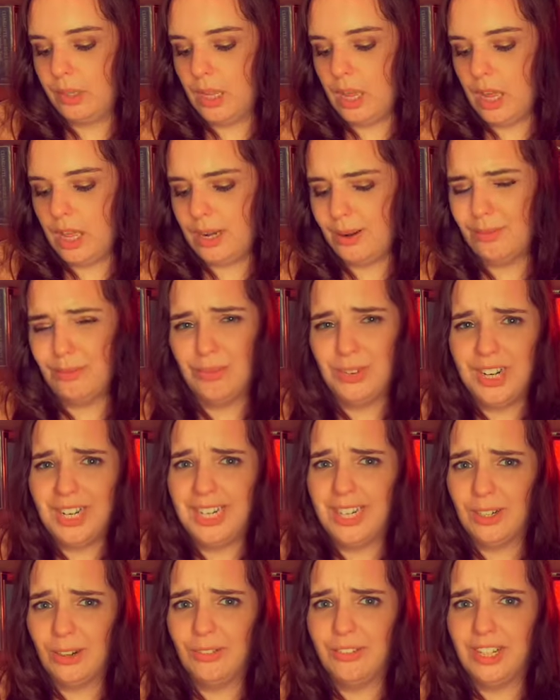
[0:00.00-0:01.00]
and I'm
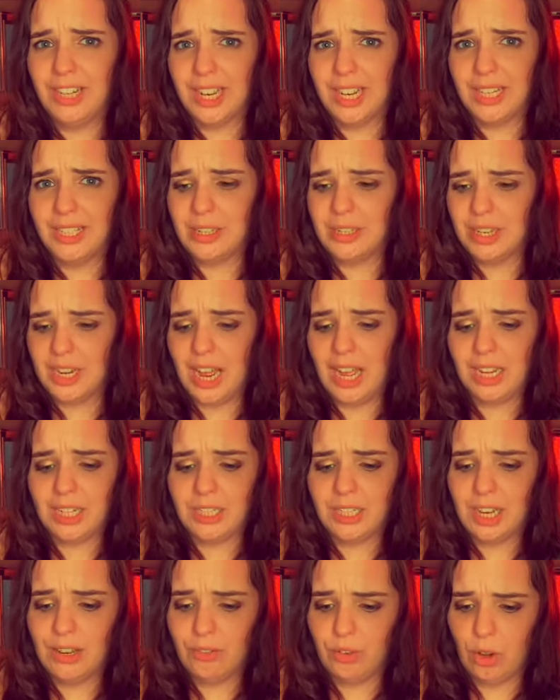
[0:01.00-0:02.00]
really loving it. As an
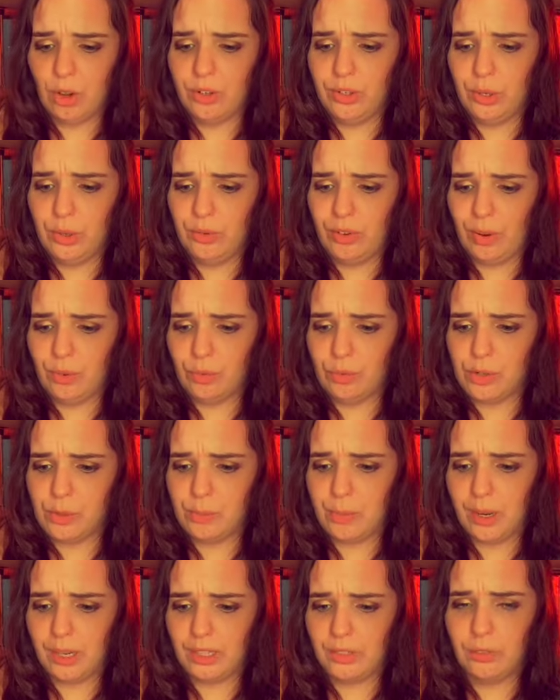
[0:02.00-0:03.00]
actor, I've got a newfound
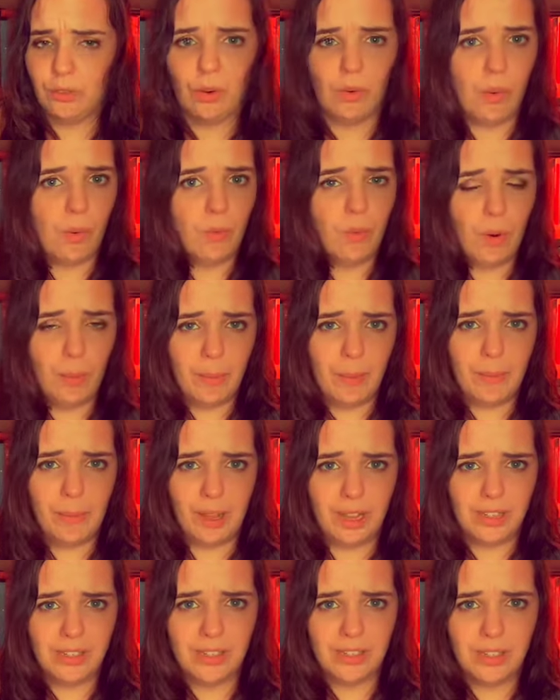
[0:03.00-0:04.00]
respect for Robin
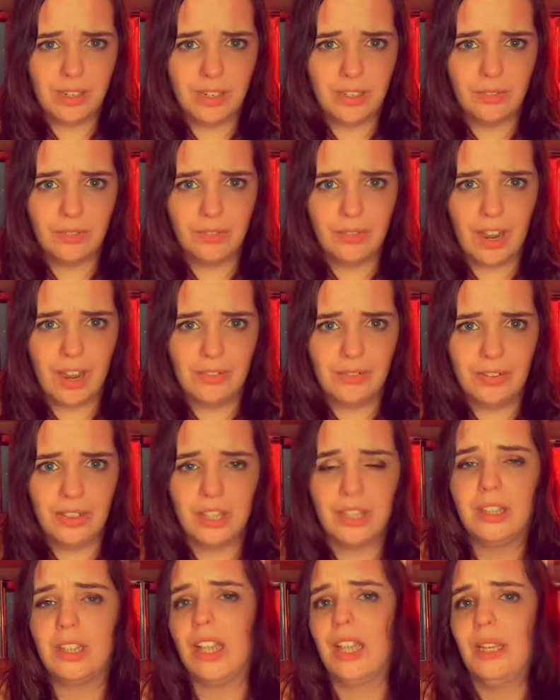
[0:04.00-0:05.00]
Pattinson, for
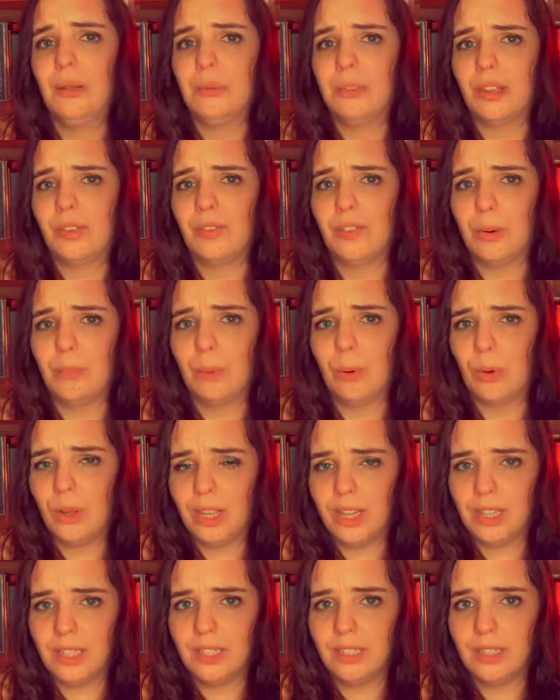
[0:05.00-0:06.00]
everything that he was having to put
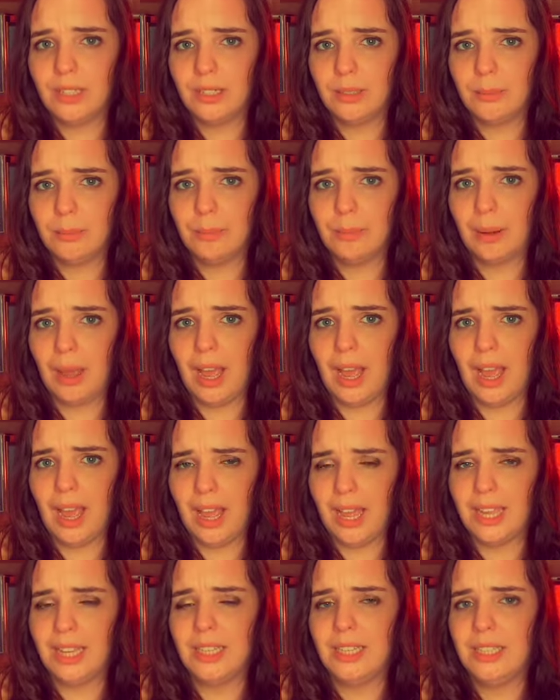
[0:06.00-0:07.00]
in
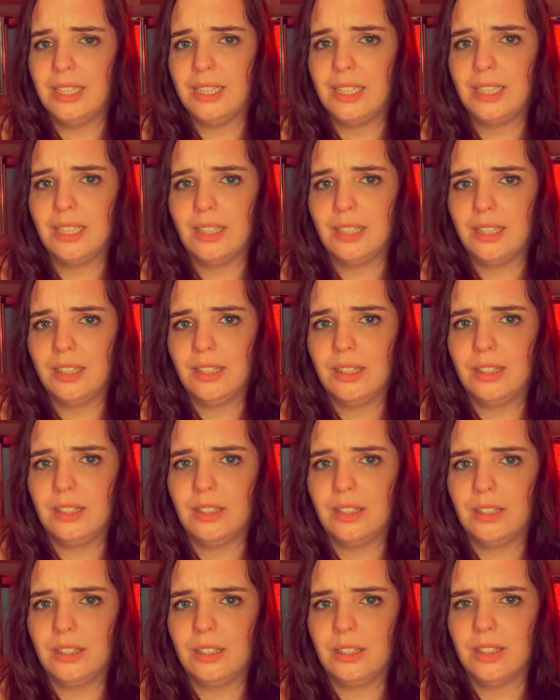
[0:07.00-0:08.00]
behind
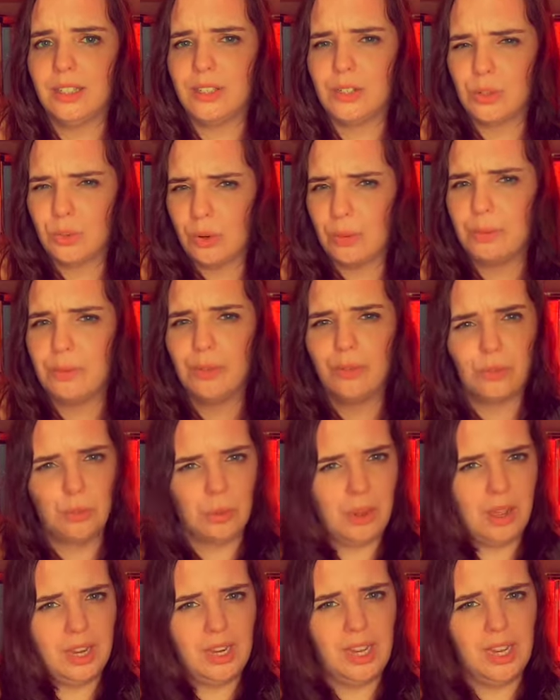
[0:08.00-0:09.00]
the script of
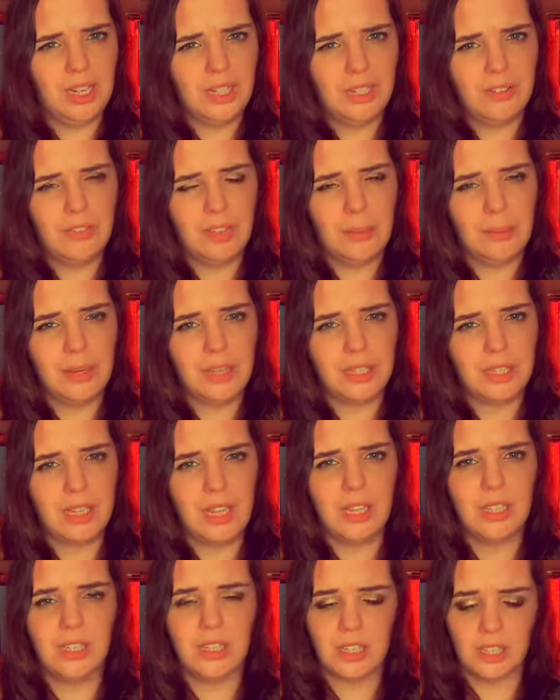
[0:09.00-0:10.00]
Twilight, if that makes
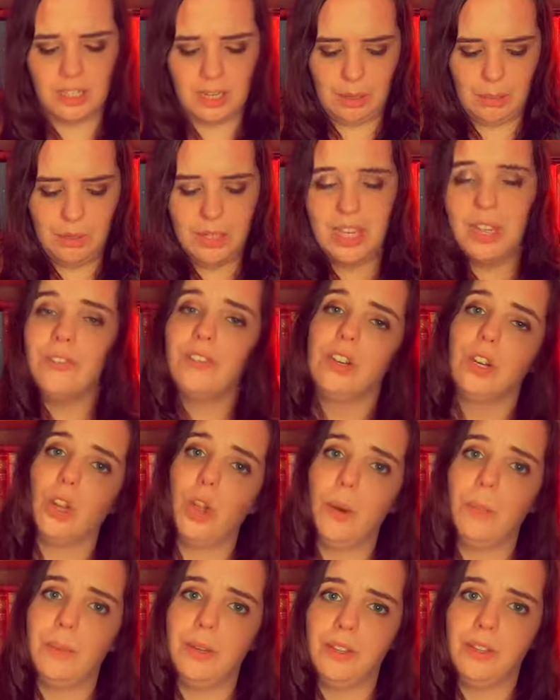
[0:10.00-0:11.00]
sense, because he was given a
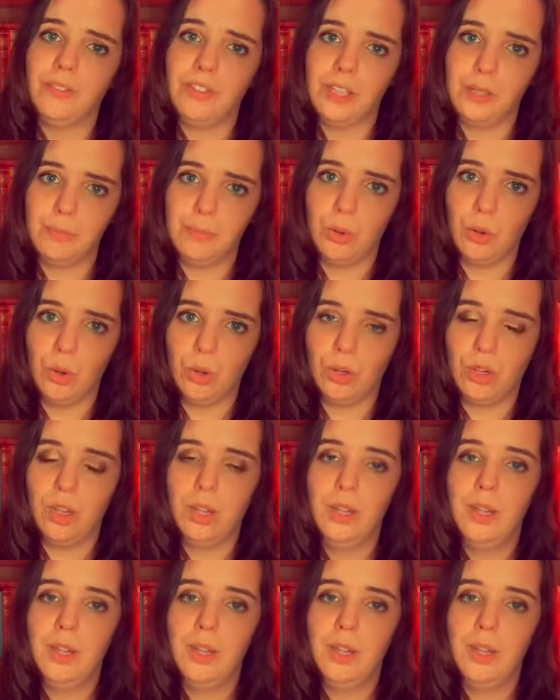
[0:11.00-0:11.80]
copy of this book